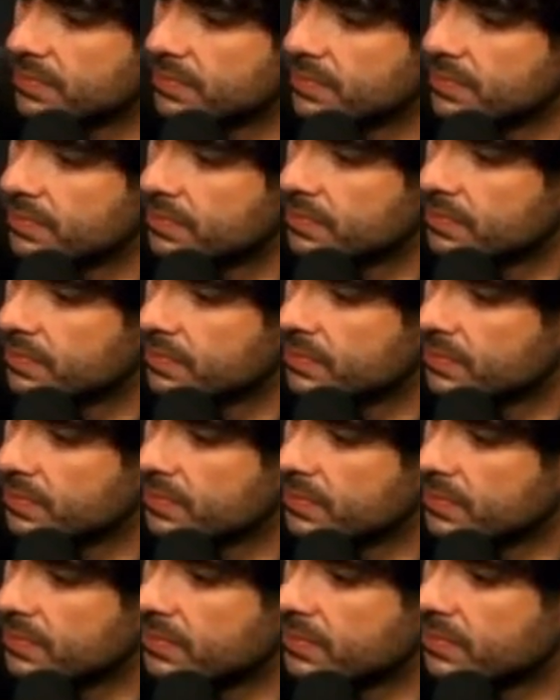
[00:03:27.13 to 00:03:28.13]

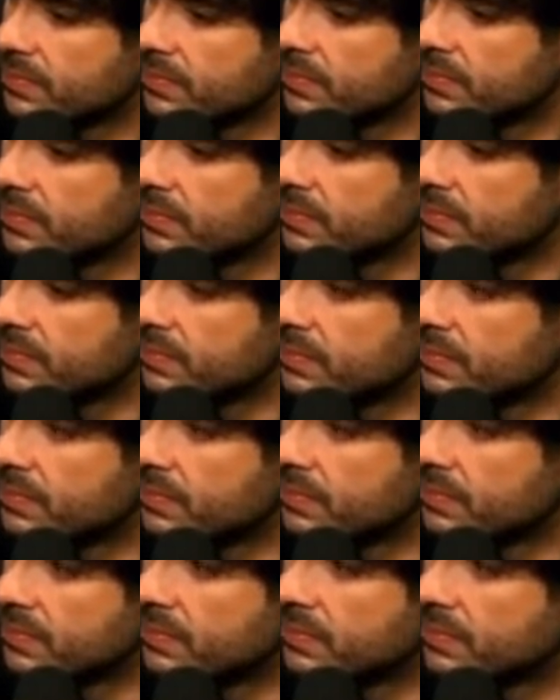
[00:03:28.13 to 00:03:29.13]

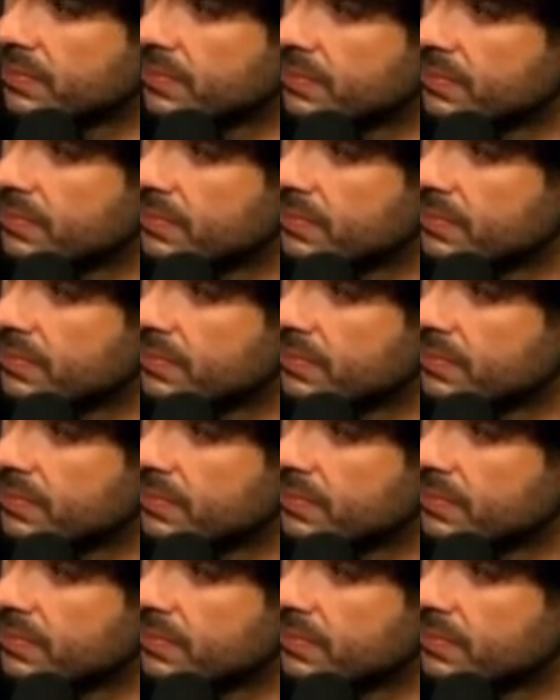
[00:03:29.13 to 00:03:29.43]
(not speaking)